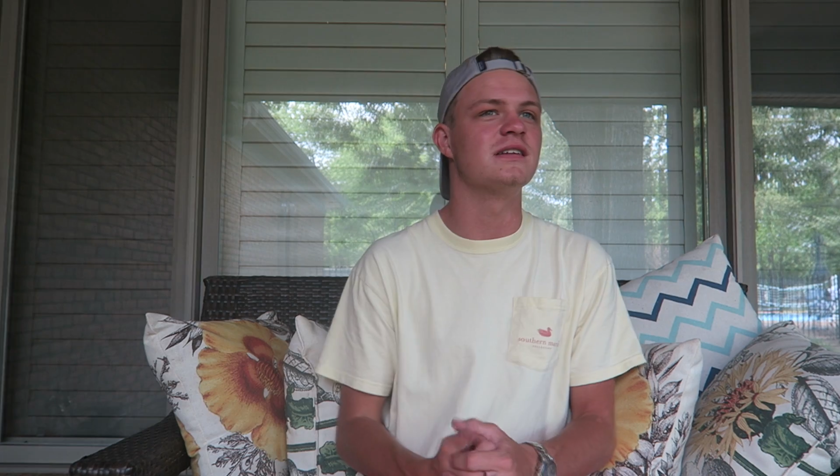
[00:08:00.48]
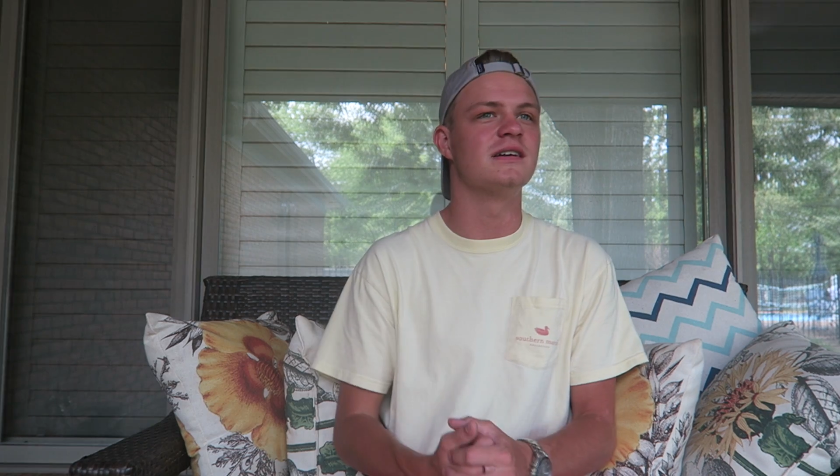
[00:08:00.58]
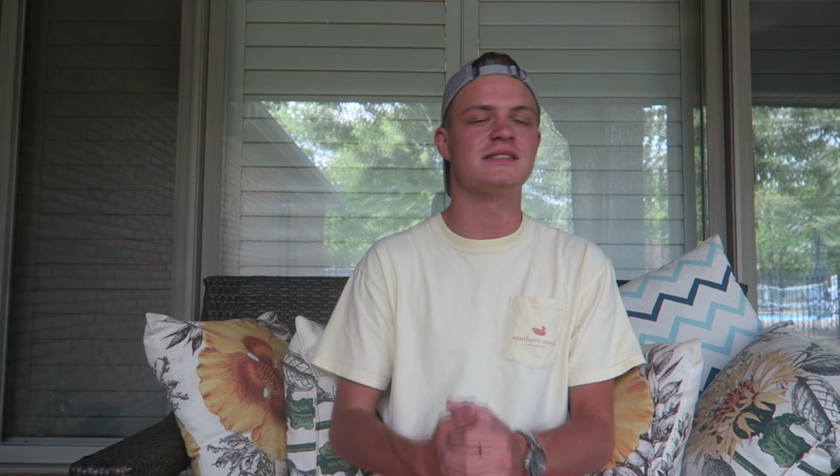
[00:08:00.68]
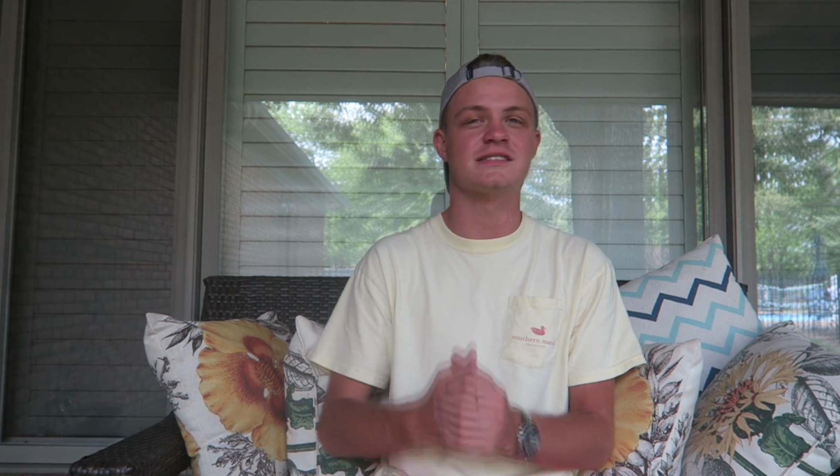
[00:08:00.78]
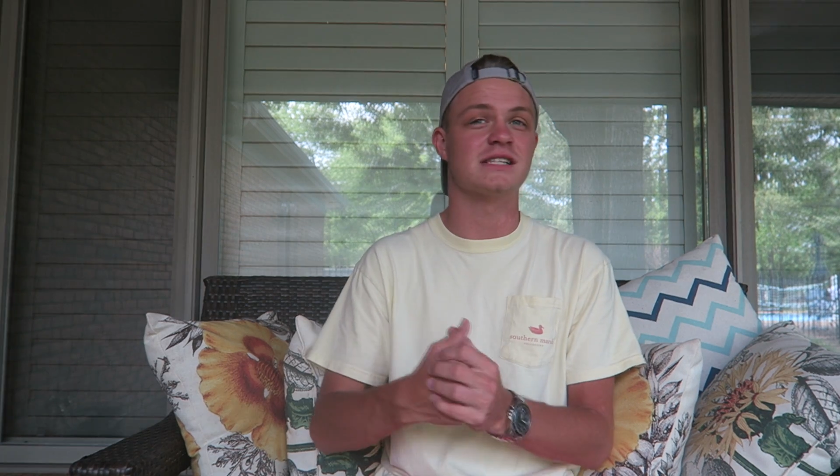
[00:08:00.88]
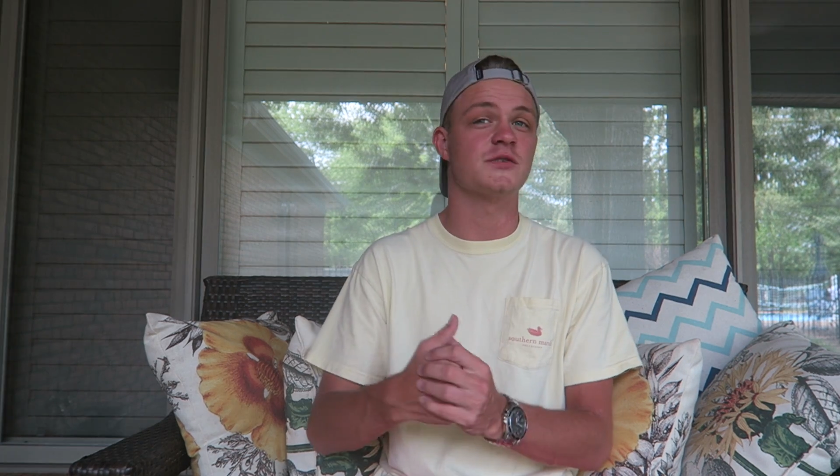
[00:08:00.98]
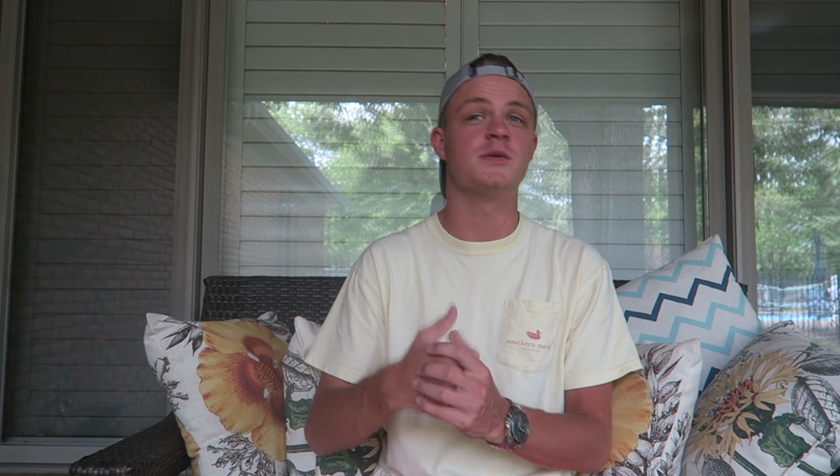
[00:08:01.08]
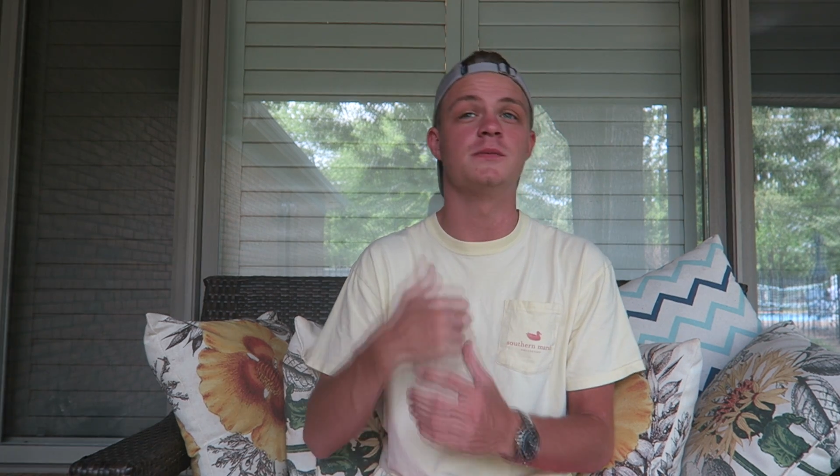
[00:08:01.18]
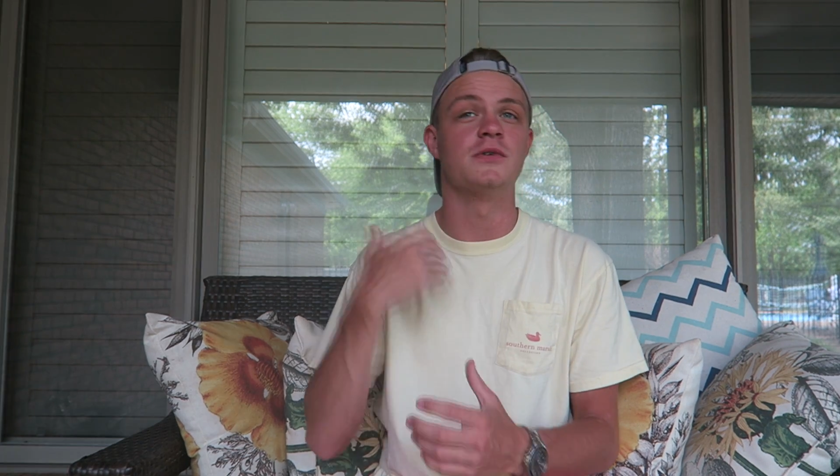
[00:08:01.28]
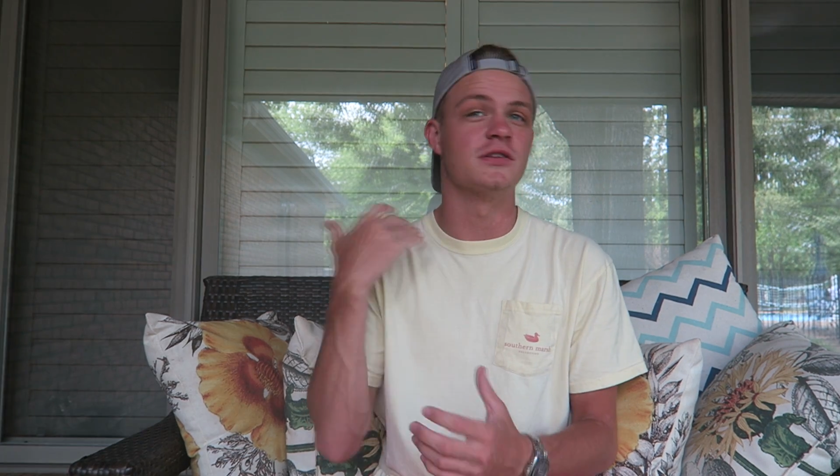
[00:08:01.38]
the successful
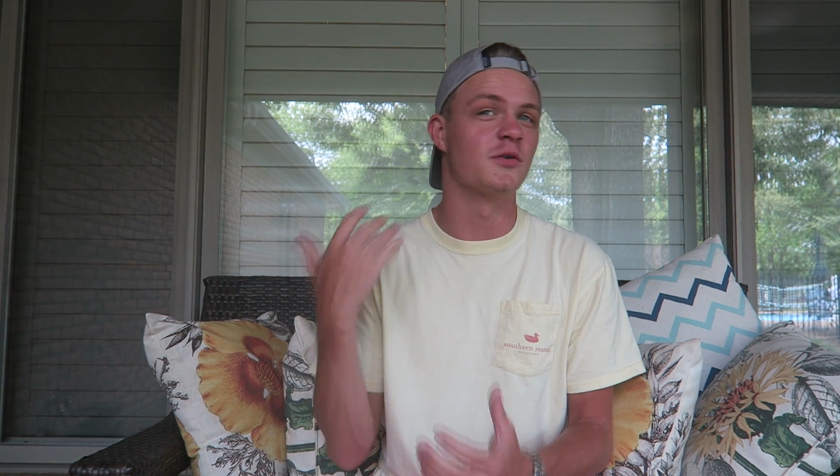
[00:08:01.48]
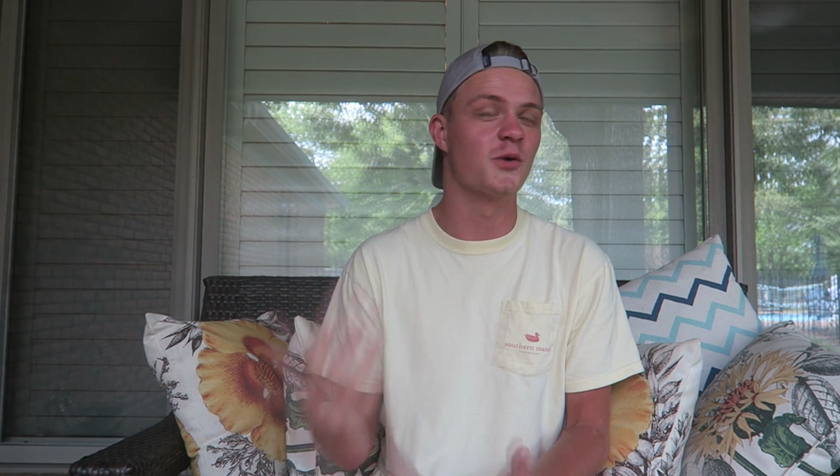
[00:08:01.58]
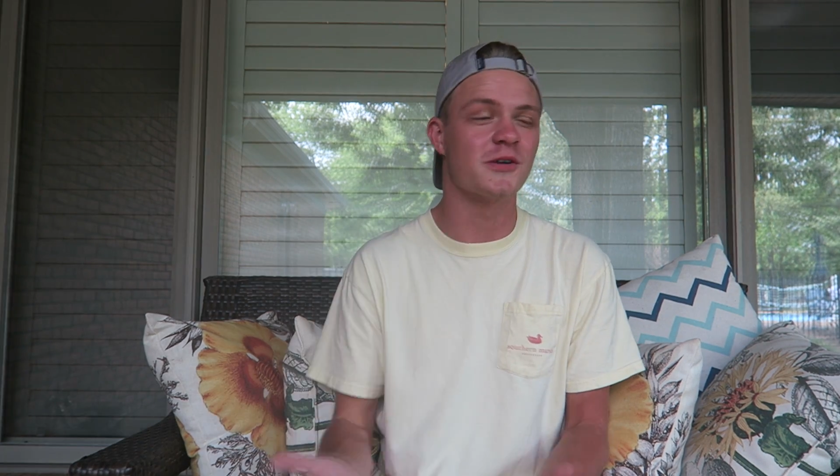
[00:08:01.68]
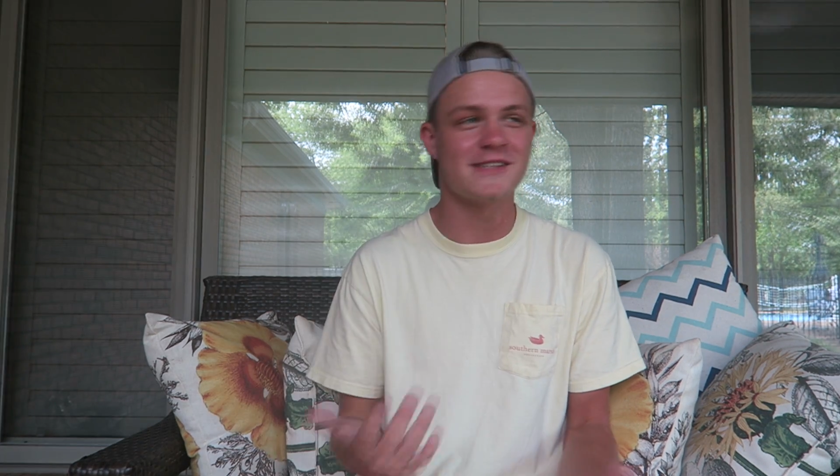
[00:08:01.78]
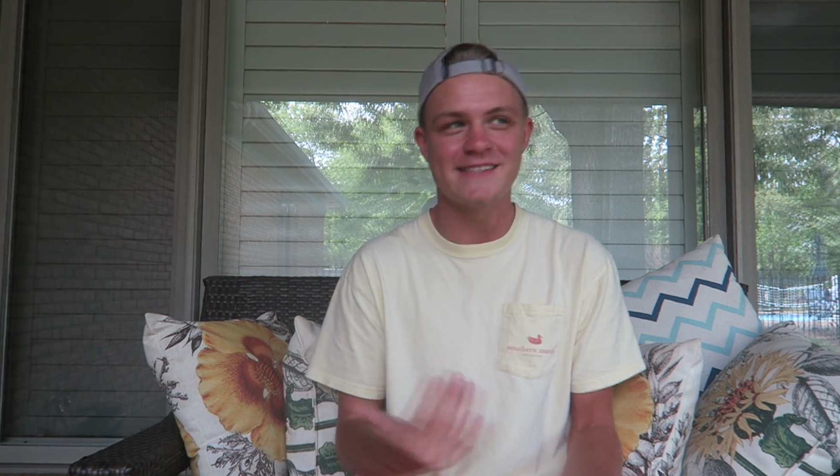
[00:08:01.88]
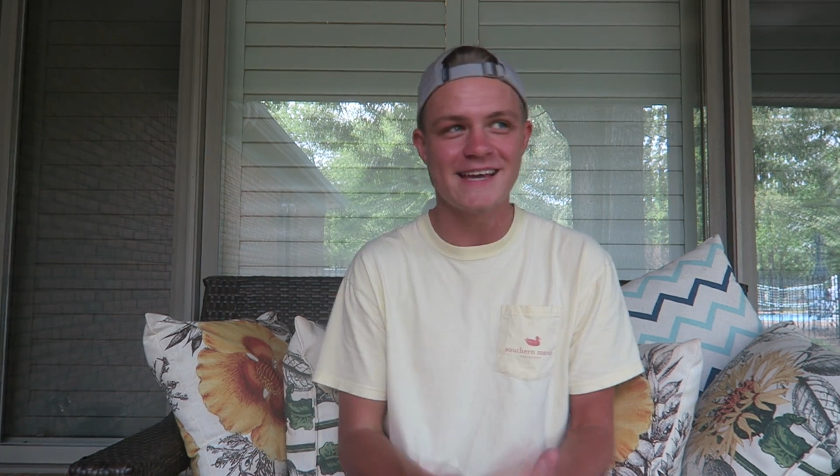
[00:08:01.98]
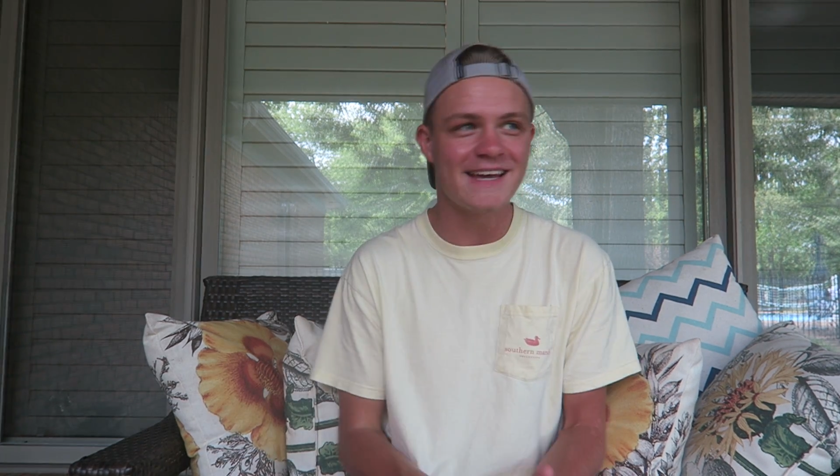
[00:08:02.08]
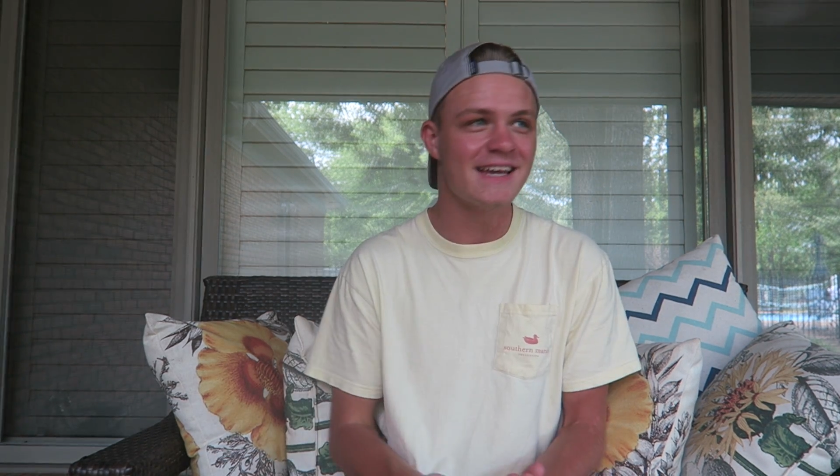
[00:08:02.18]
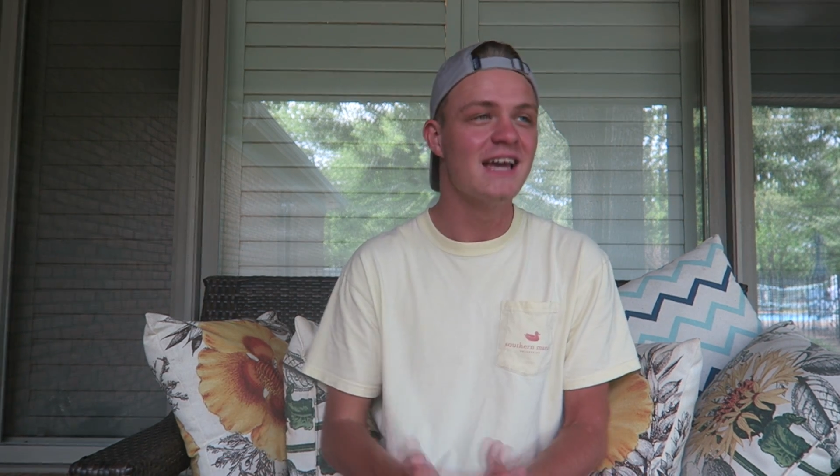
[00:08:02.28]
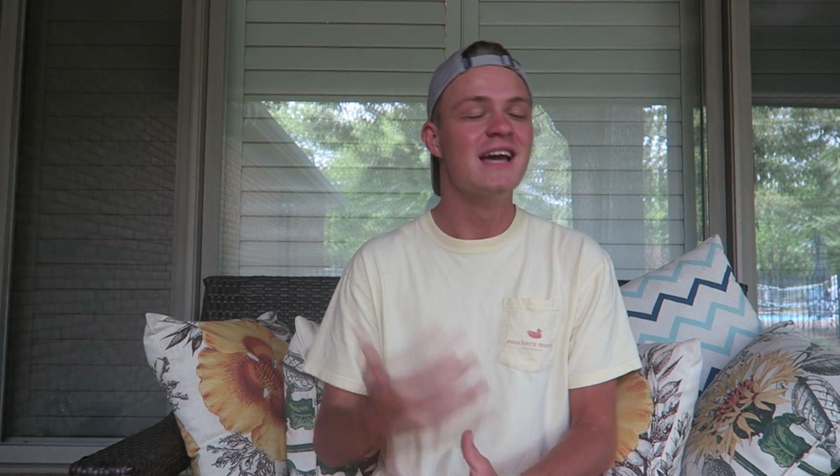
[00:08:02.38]
people in the world
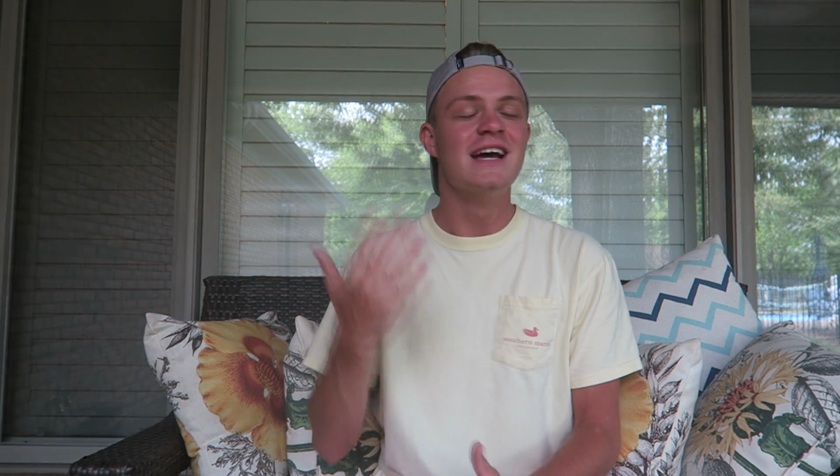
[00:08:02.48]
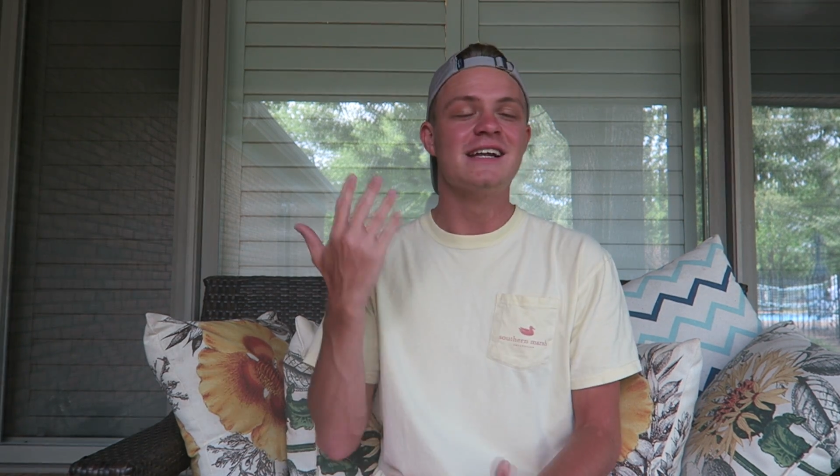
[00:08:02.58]
today